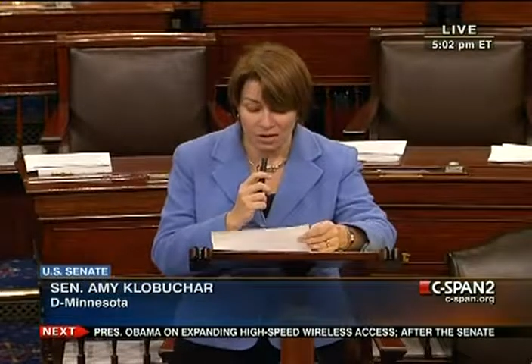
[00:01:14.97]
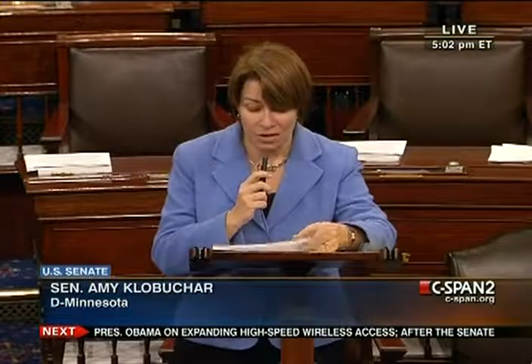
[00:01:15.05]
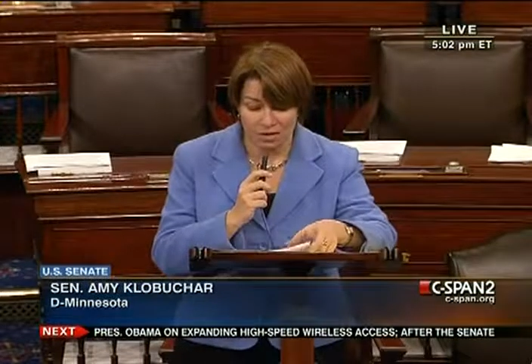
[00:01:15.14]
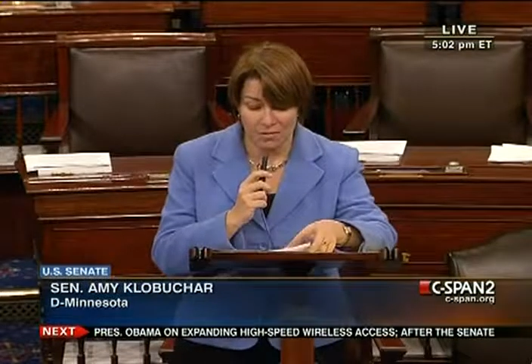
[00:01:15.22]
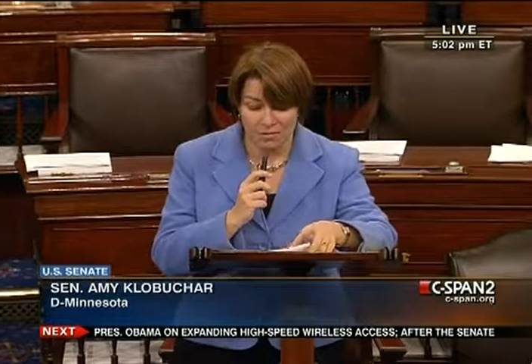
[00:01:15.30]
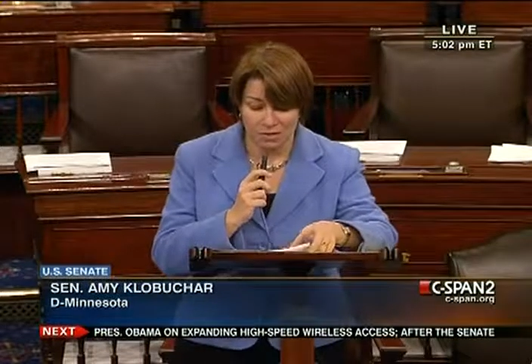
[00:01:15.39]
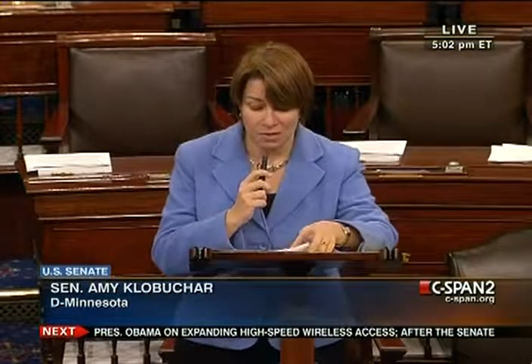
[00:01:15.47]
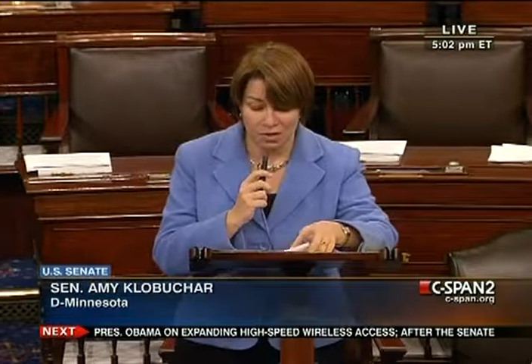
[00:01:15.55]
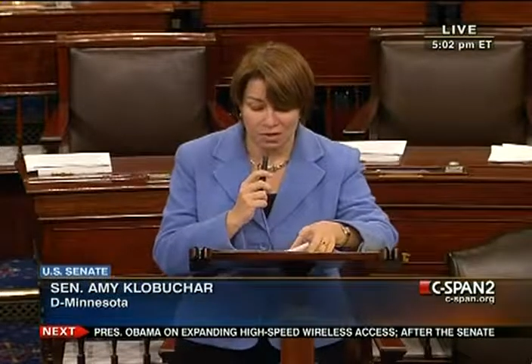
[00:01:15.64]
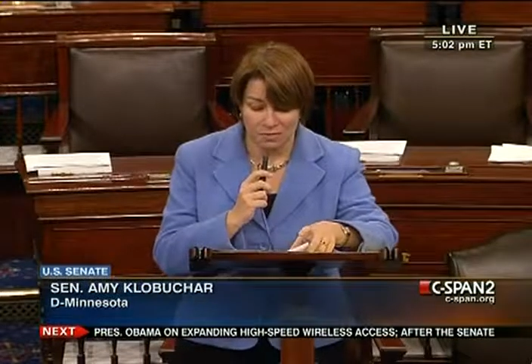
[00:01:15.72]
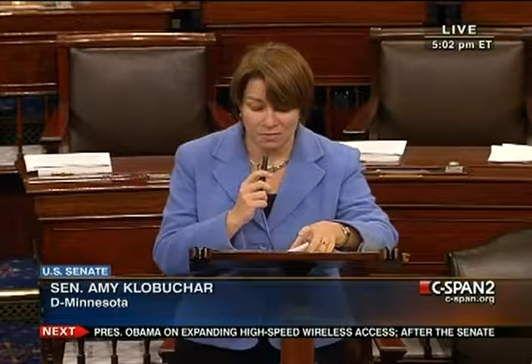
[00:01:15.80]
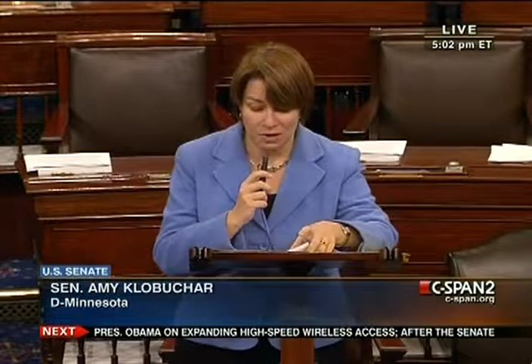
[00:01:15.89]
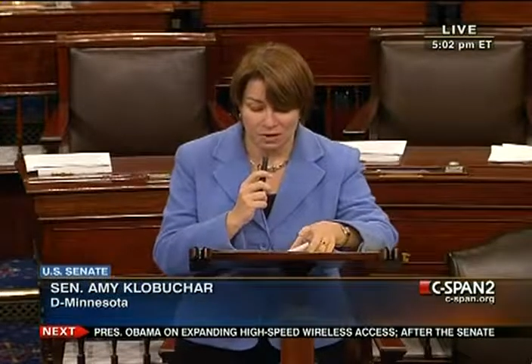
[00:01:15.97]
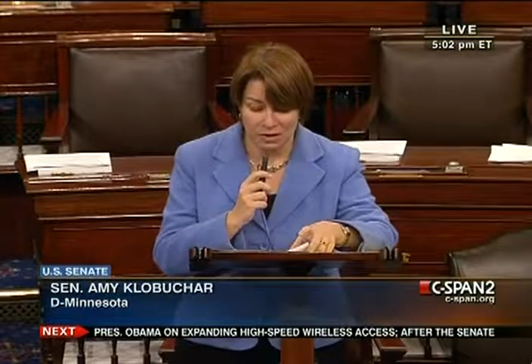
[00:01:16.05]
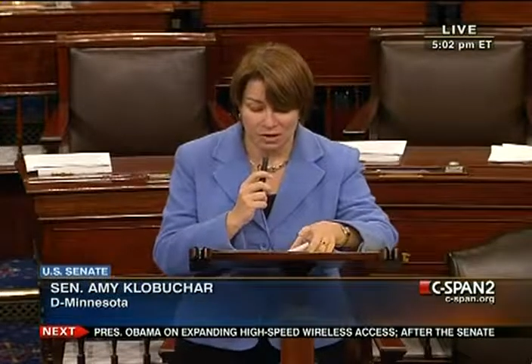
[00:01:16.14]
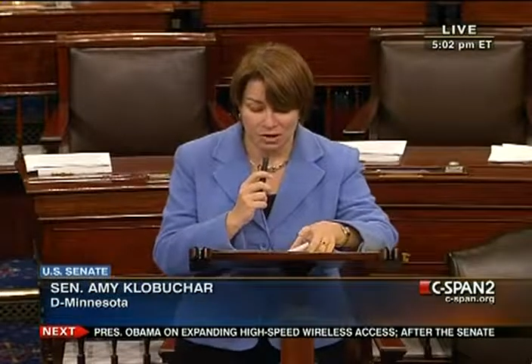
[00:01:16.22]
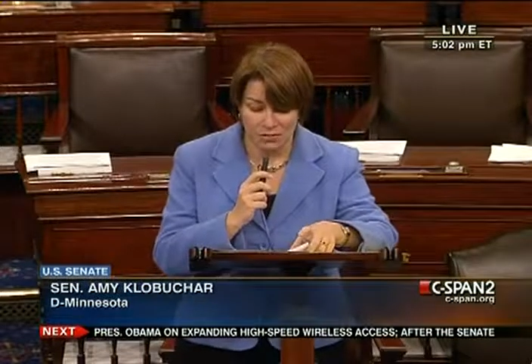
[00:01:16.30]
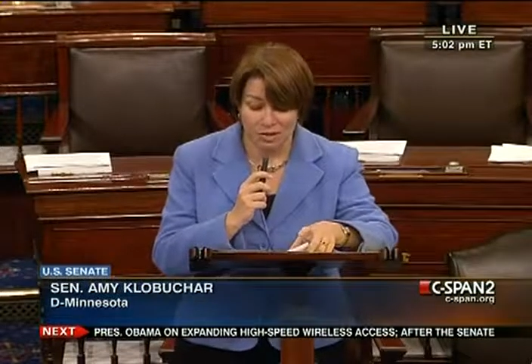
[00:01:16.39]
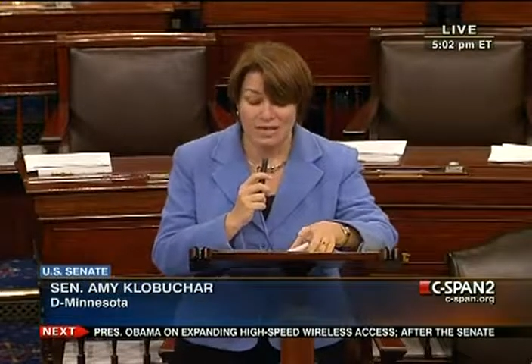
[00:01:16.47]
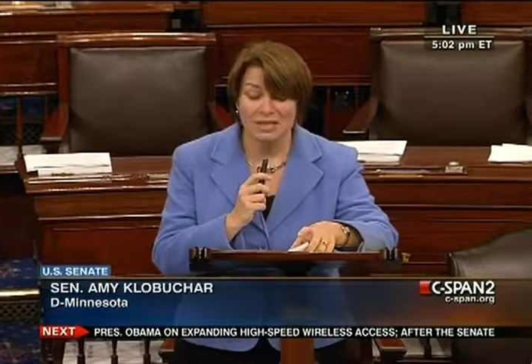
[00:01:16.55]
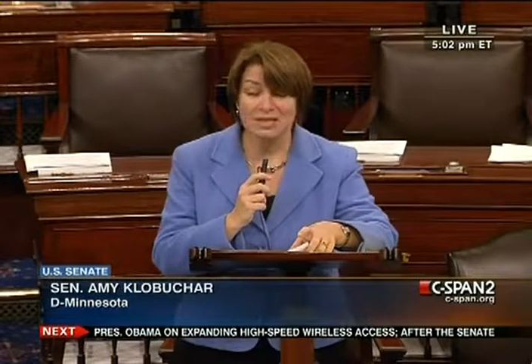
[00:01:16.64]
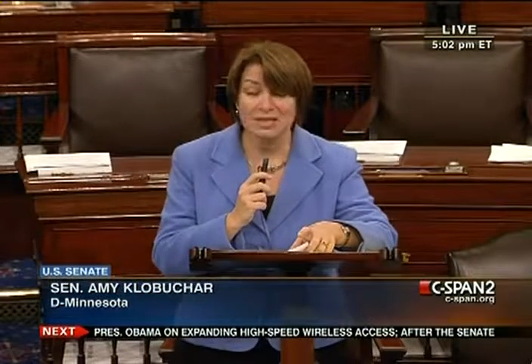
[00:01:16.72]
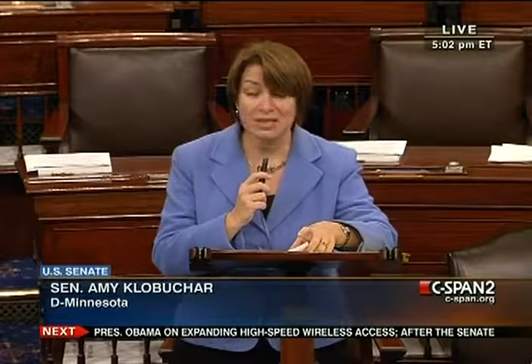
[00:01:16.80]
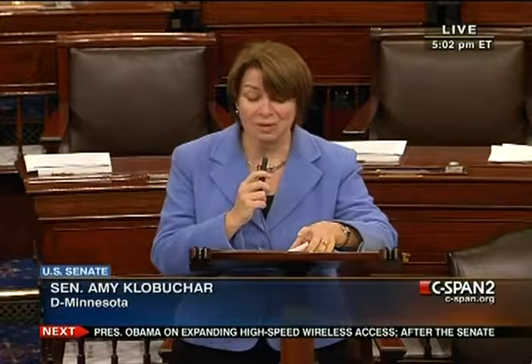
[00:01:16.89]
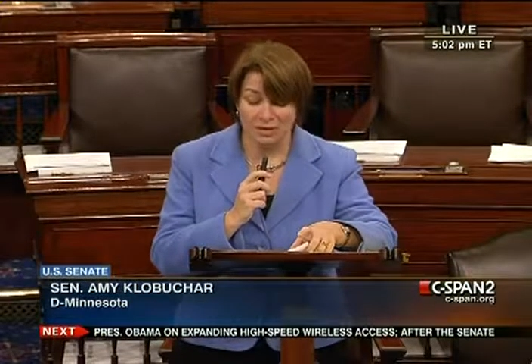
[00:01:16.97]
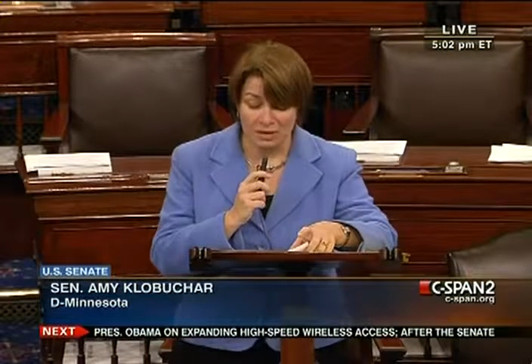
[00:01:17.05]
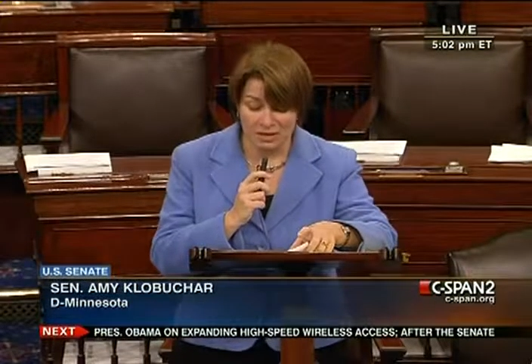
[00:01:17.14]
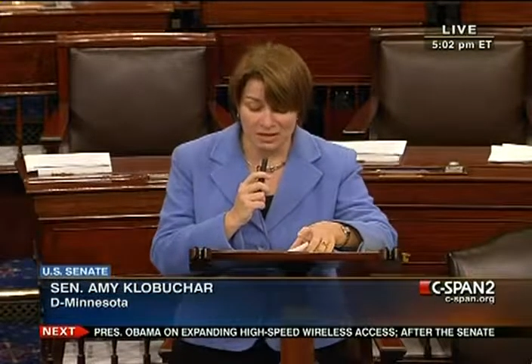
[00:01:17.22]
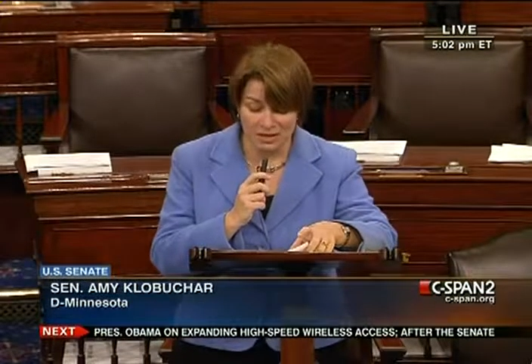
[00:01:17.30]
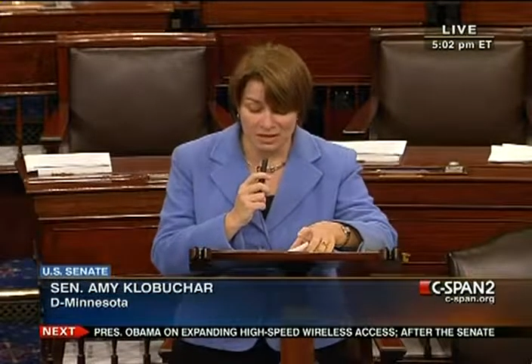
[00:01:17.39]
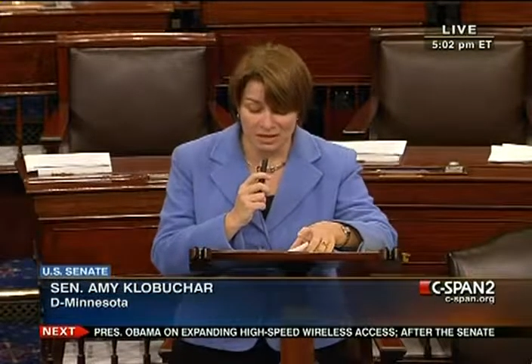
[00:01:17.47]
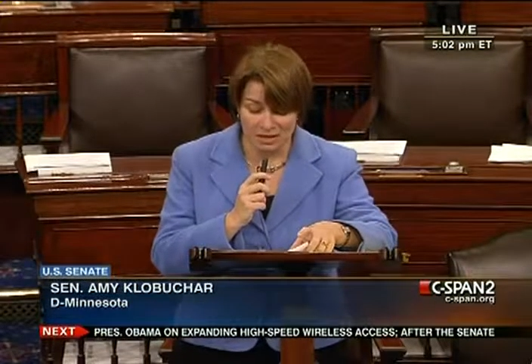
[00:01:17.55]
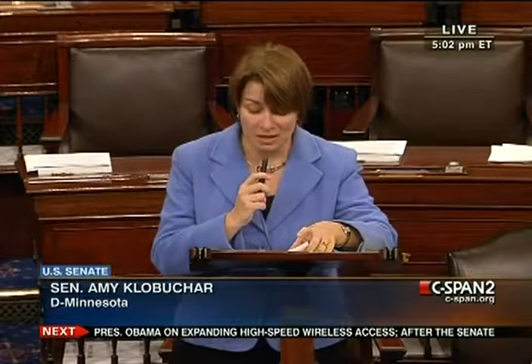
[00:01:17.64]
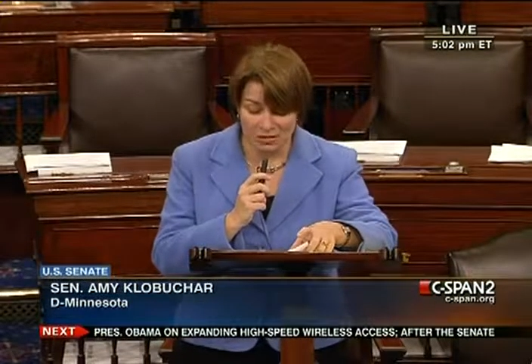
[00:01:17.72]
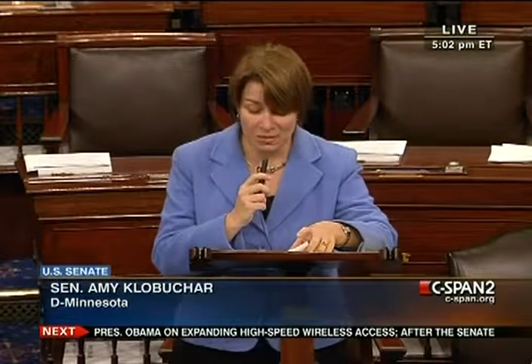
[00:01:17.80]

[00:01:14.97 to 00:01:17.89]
The motions to reconsider be considered,